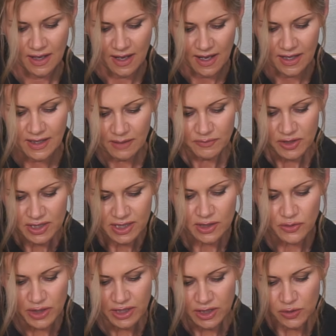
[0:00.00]
And I'm just
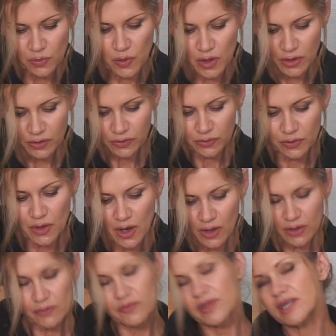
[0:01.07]
going to work through
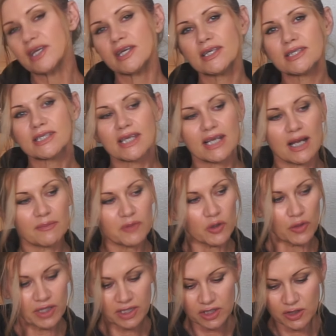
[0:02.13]
all of these, and I'm
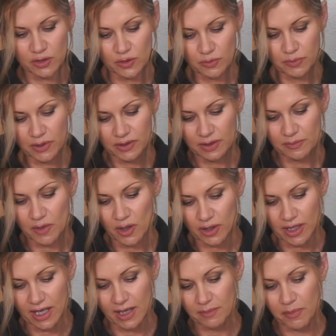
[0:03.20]
going to put them on
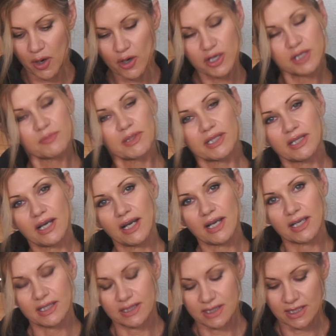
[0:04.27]
a
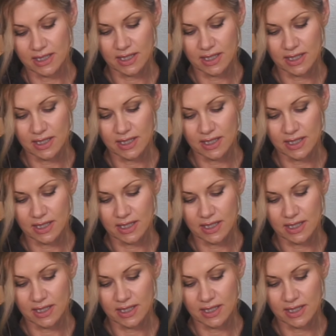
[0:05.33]
parchment-lined